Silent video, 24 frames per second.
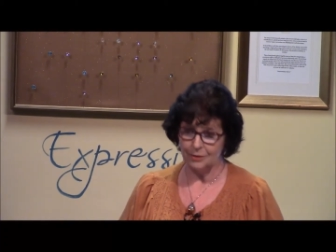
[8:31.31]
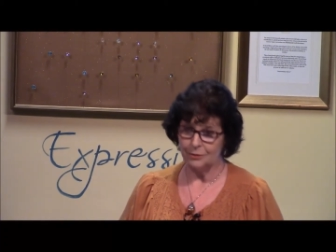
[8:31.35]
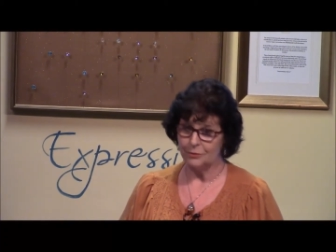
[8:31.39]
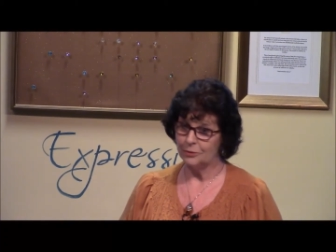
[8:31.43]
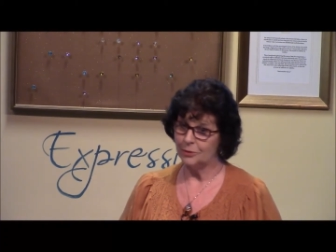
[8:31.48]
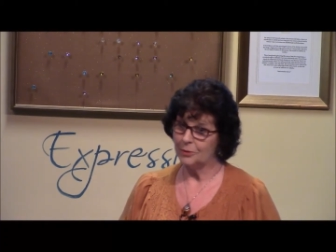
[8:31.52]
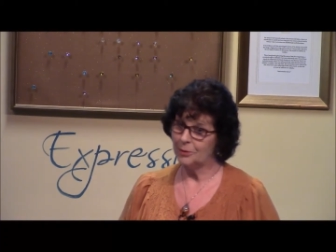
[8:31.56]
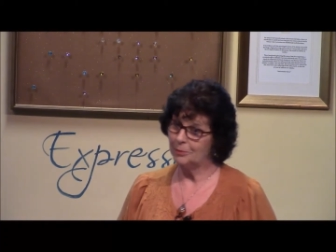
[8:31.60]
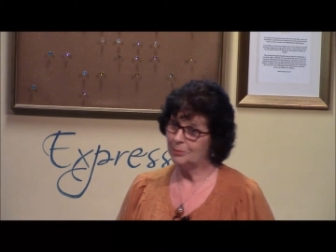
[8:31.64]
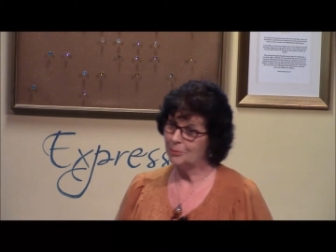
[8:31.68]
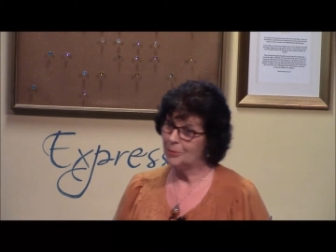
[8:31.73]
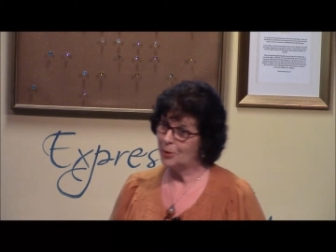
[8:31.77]

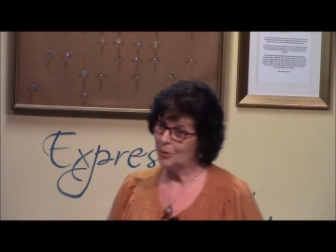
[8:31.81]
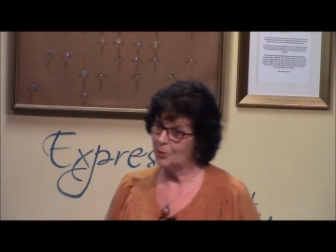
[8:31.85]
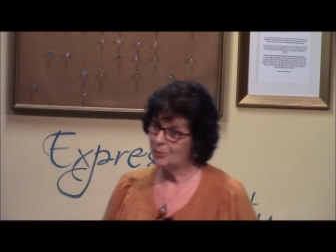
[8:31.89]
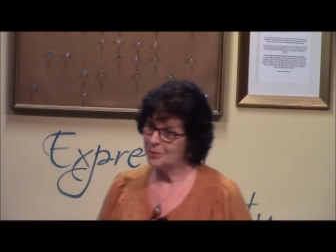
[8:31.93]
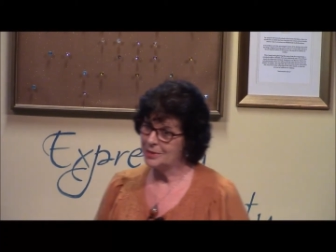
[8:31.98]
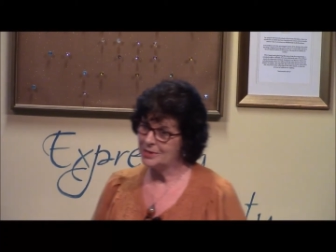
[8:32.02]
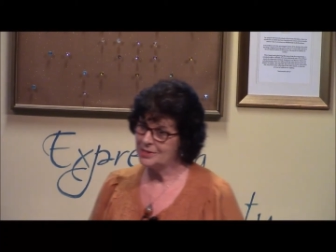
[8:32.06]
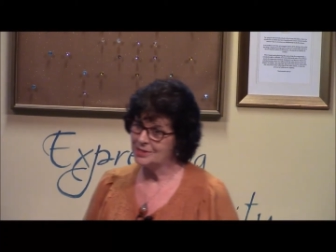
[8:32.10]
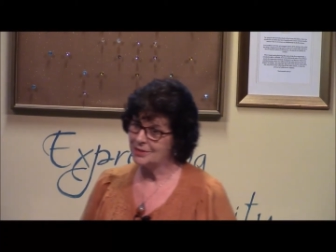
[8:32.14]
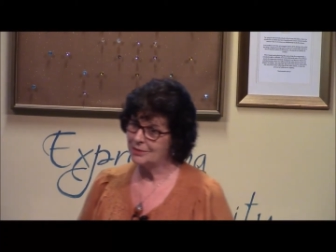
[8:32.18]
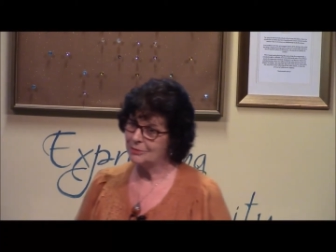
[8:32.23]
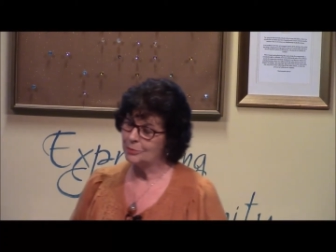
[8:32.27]
for
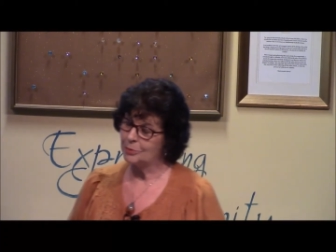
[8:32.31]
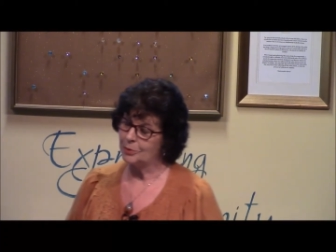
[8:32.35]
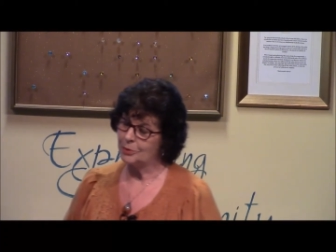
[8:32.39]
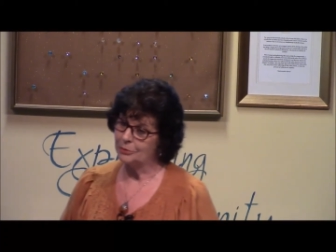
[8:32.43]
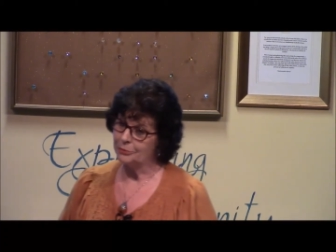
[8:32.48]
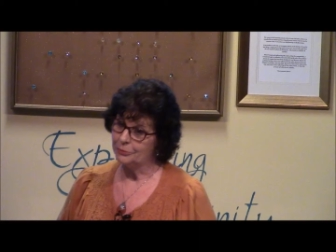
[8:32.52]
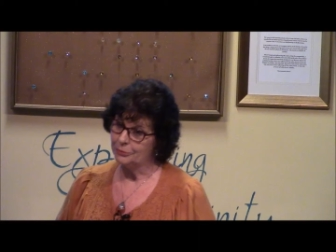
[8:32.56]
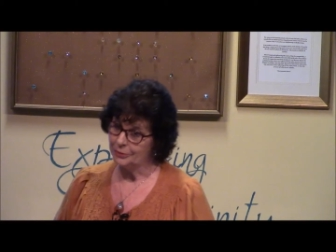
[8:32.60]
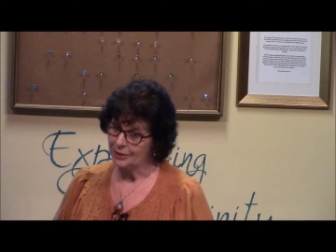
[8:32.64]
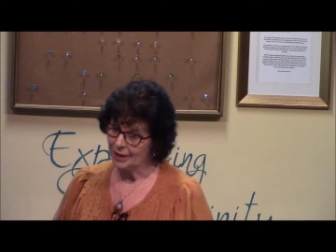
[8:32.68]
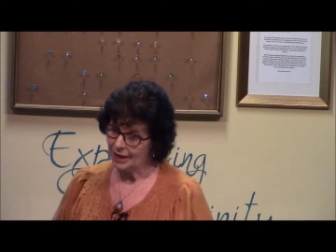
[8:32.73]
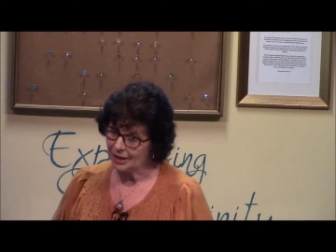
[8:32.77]
moments of
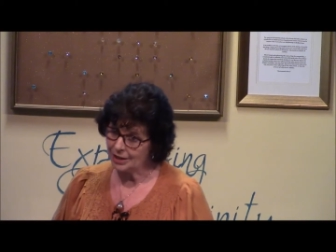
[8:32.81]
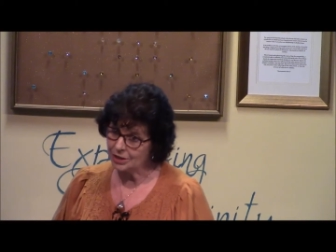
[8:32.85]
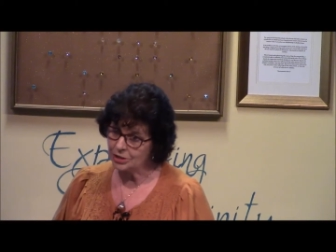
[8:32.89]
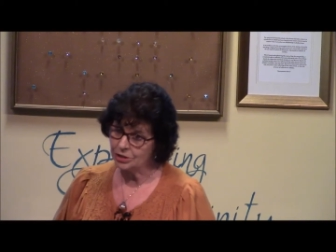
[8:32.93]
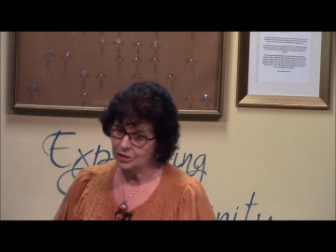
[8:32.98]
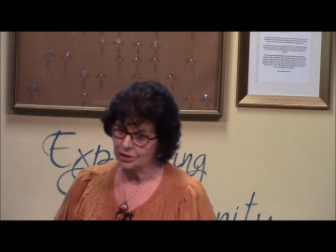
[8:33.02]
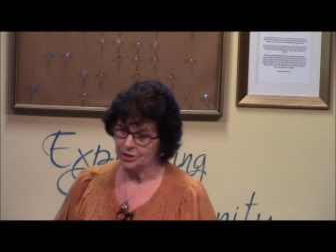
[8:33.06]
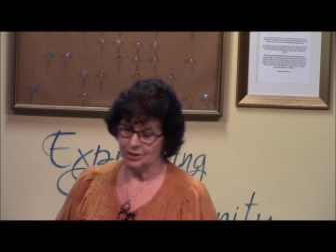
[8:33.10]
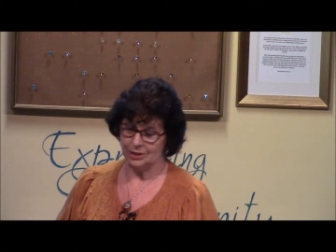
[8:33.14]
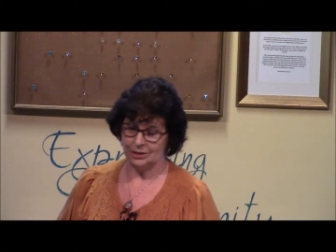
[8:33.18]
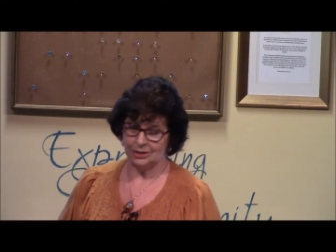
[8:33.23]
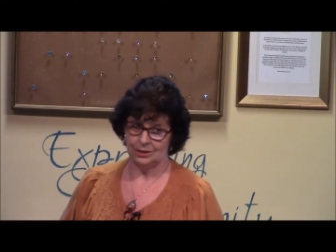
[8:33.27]

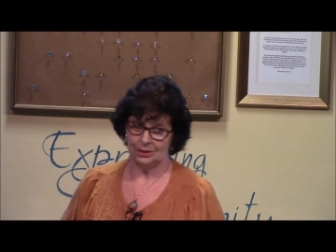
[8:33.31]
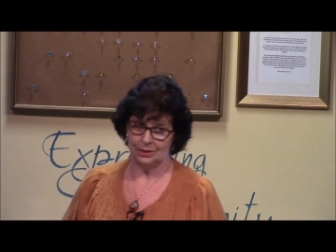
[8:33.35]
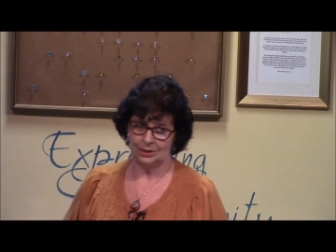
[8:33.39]
reflection.